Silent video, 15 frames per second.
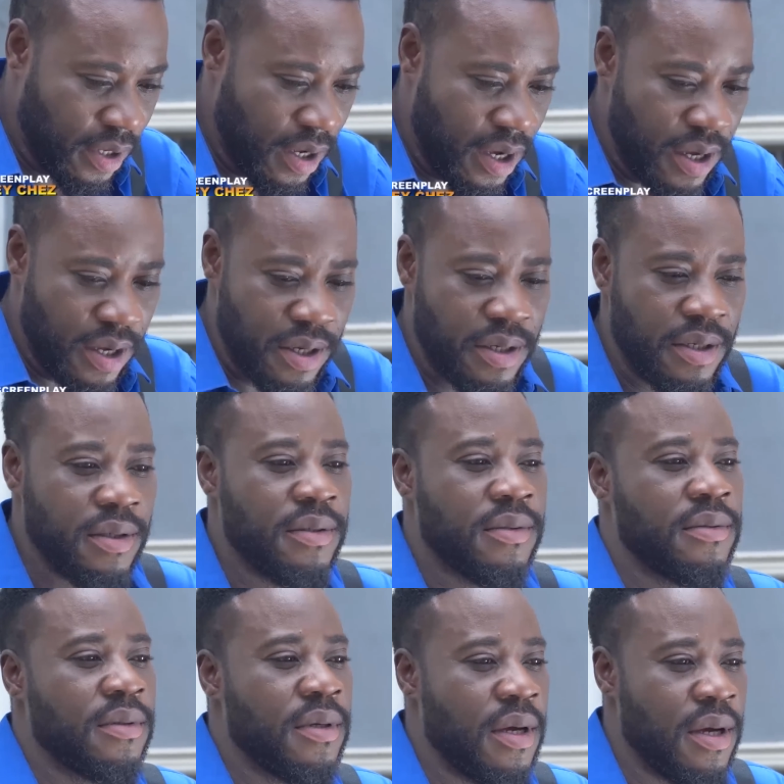I
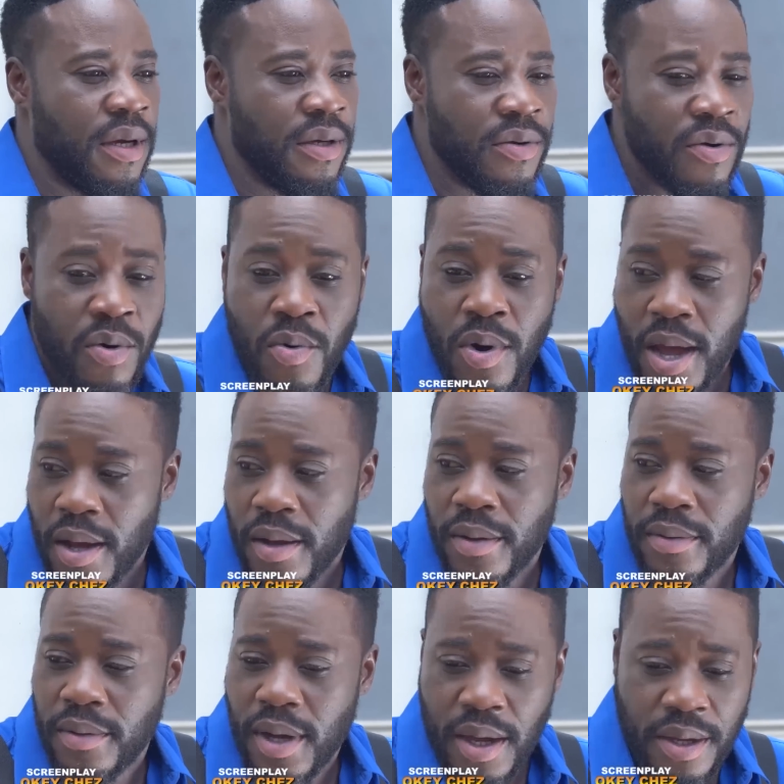know where
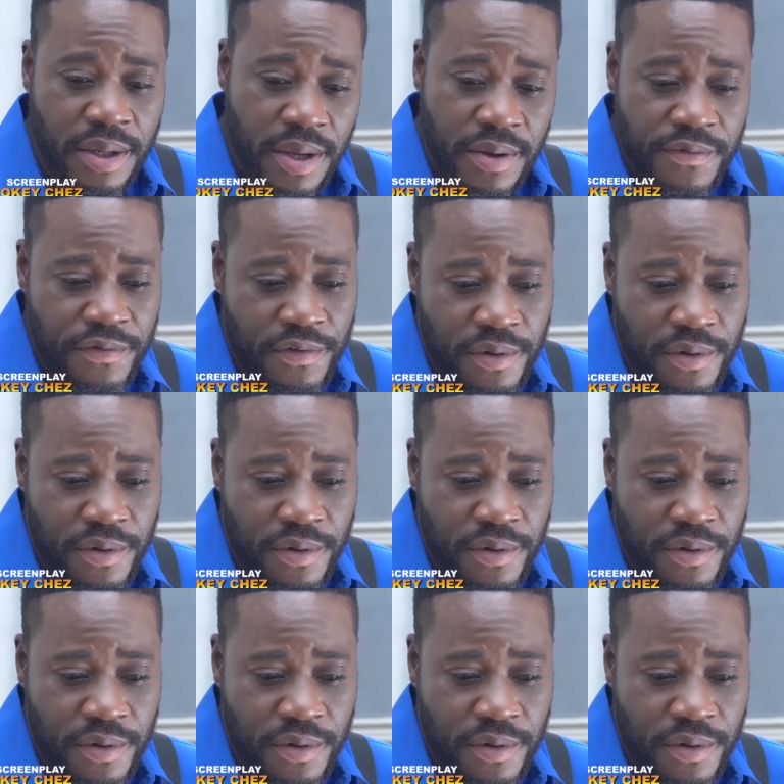I came